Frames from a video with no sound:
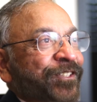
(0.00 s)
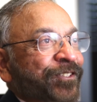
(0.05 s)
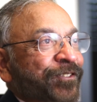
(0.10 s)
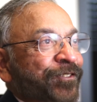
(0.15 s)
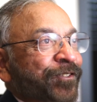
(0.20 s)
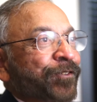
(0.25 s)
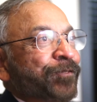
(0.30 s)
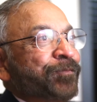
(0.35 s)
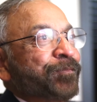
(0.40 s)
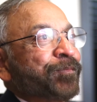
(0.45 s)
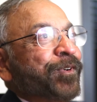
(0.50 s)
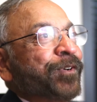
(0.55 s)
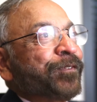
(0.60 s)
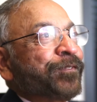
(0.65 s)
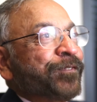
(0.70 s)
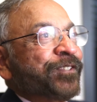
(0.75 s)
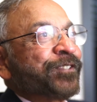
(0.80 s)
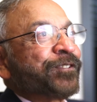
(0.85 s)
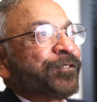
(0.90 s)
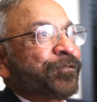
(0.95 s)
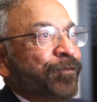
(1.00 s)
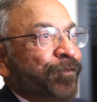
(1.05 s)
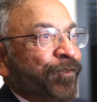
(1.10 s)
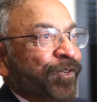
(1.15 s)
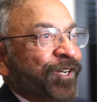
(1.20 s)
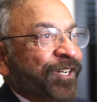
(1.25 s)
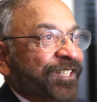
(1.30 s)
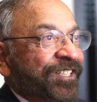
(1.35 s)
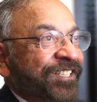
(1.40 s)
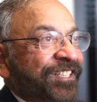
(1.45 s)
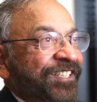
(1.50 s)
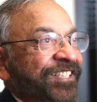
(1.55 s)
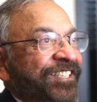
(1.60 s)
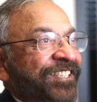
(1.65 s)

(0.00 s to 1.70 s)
nonprofits work.